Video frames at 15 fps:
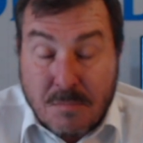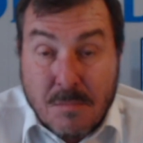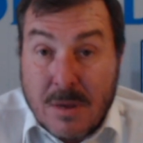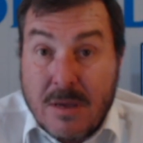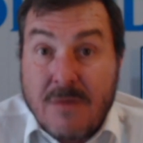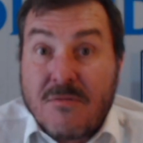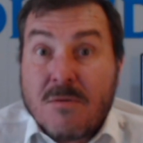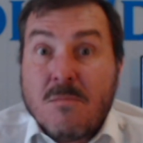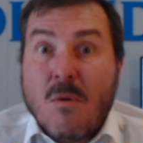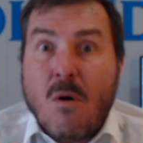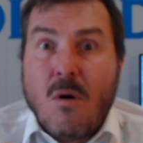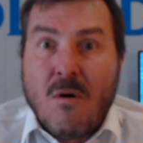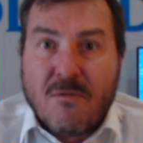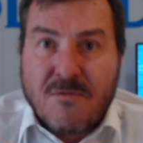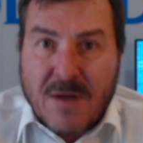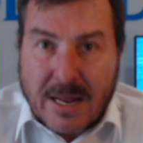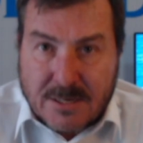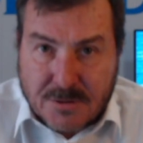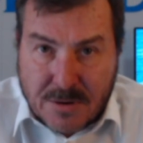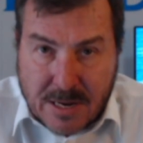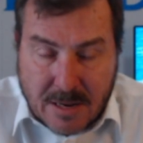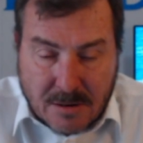even more
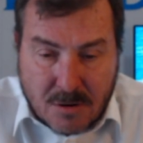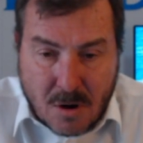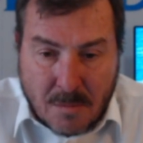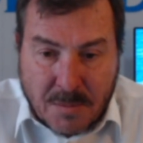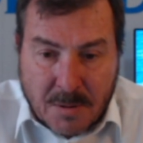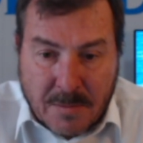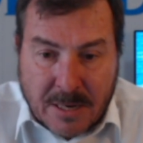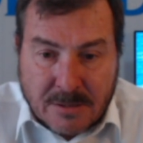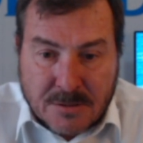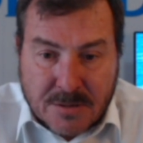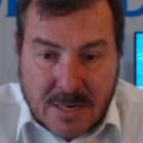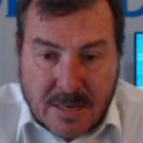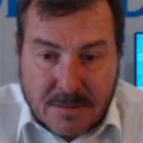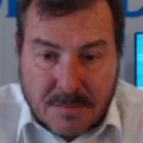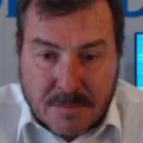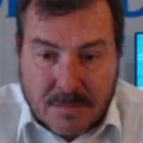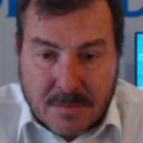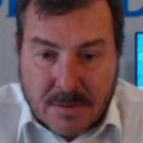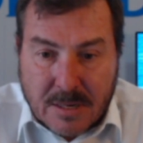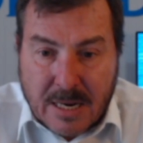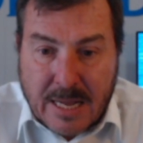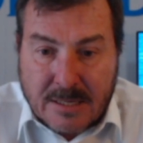flattering and complimentary
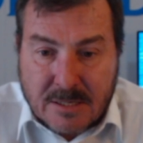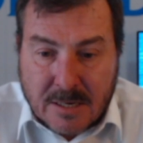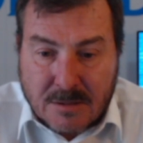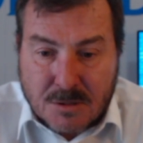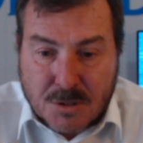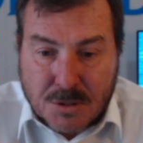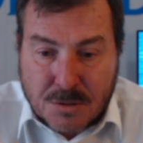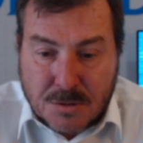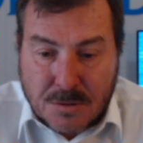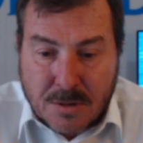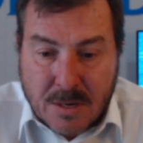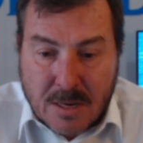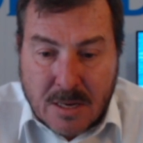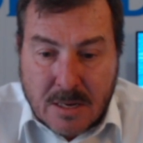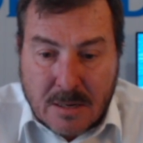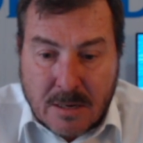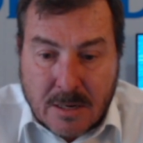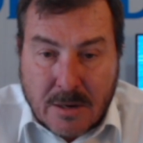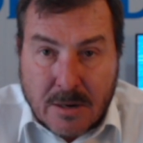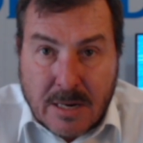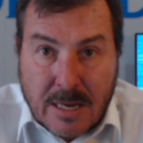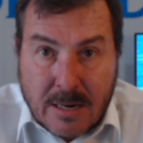letter to
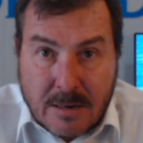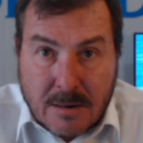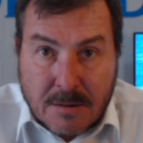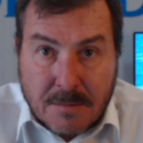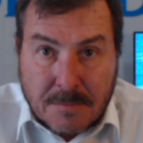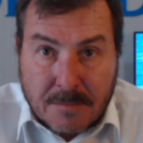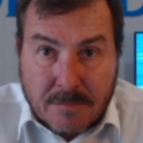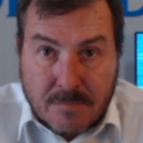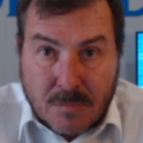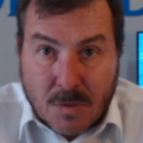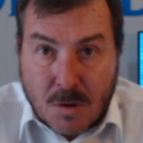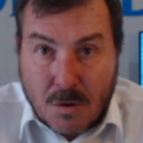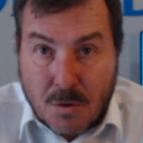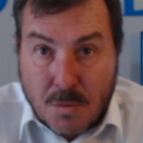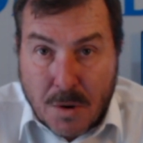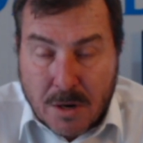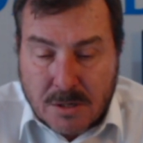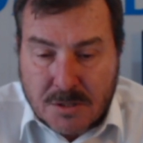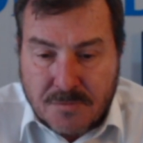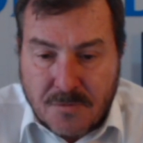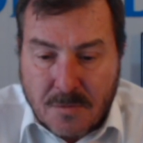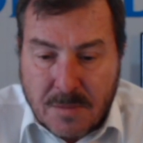Nicoline, who works
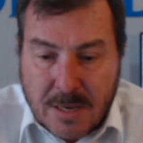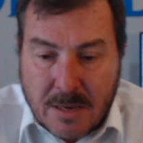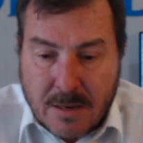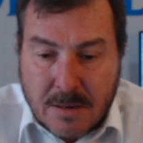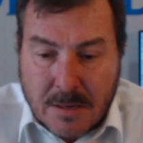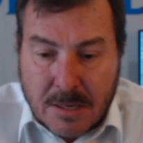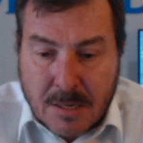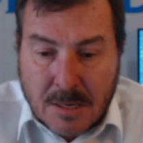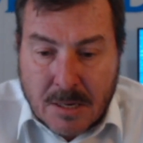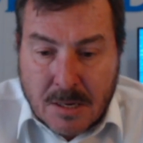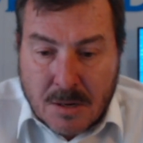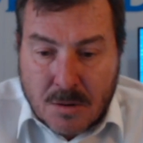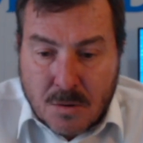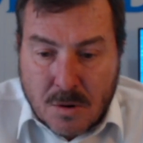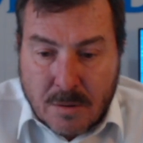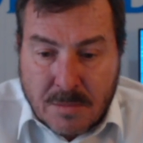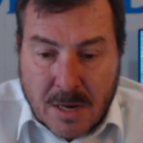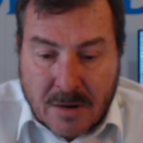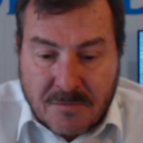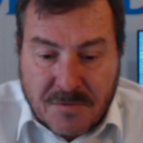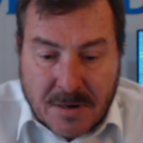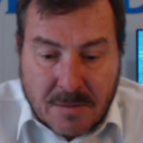for me.
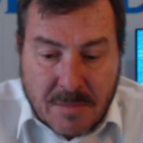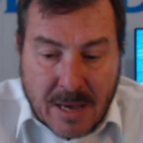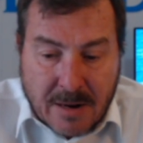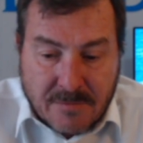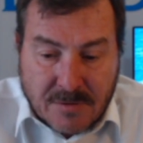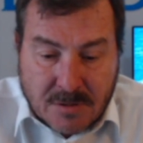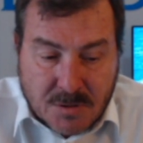Jan van der Merwe's